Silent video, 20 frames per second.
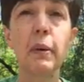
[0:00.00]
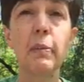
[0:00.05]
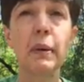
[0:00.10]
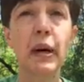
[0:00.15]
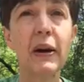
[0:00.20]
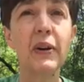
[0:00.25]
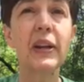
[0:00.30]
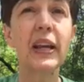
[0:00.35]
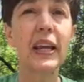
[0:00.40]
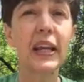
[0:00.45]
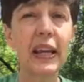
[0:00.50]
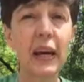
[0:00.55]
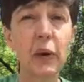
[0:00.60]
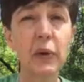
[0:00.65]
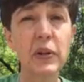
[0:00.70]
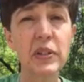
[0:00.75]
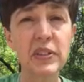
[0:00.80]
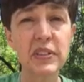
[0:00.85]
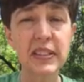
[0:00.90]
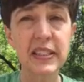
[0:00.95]
about 8
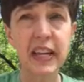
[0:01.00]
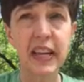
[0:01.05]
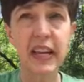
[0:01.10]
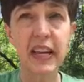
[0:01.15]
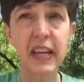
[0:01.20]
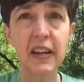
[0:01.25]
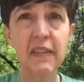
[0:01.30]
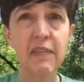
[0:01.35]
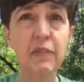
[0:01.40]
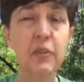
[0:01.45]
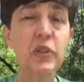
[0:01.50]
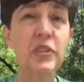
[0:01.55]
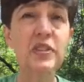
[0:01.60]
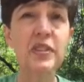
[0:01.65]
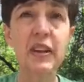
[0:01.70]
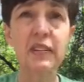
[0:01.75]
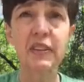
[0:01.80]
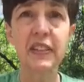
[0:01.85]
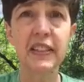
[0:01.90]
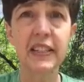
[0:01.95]
hours a day for
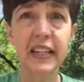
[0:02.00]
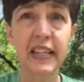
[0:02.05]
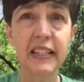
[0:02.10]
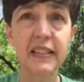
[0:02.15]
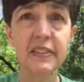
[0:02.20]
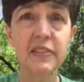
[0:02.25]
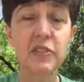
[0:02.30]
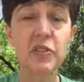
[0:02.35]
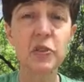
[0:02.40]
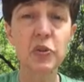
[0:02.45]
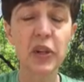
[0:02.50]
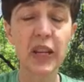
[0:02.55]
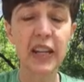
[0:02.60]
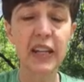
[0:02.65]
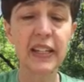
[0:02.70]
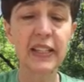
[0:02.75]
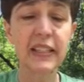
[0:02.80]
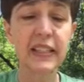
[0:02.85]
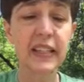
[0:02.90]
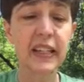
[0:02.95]
7 days
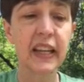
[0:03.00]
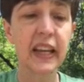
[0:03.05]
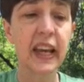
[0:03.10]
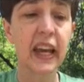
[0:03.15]
straight,